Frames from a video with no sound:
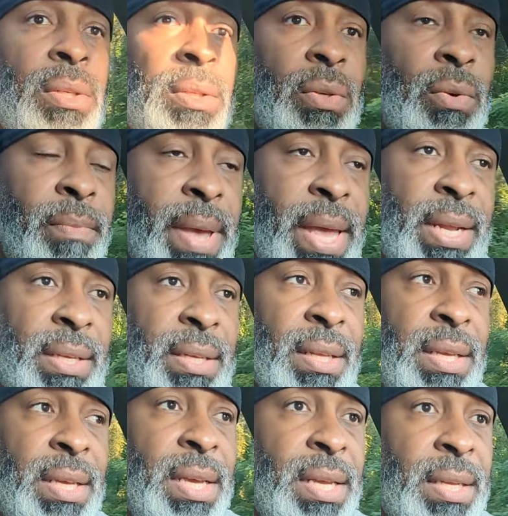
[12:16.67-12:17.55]
who made it
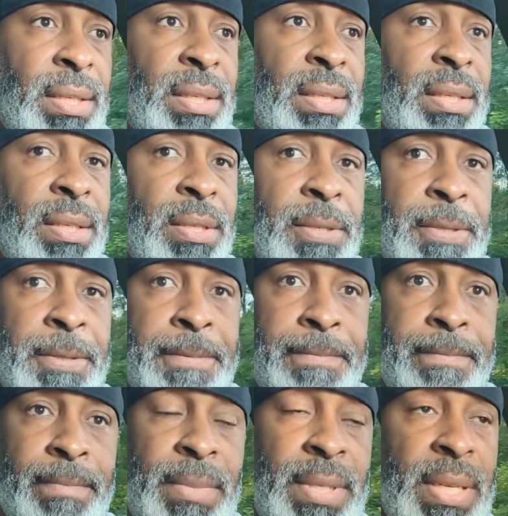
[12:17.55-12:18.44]
to the East
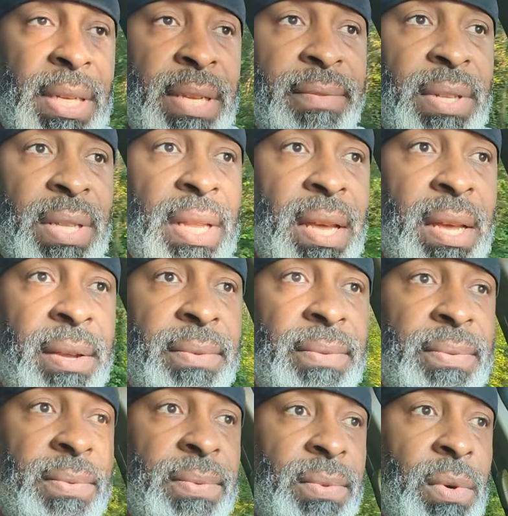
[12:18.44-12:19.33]
didn't even live,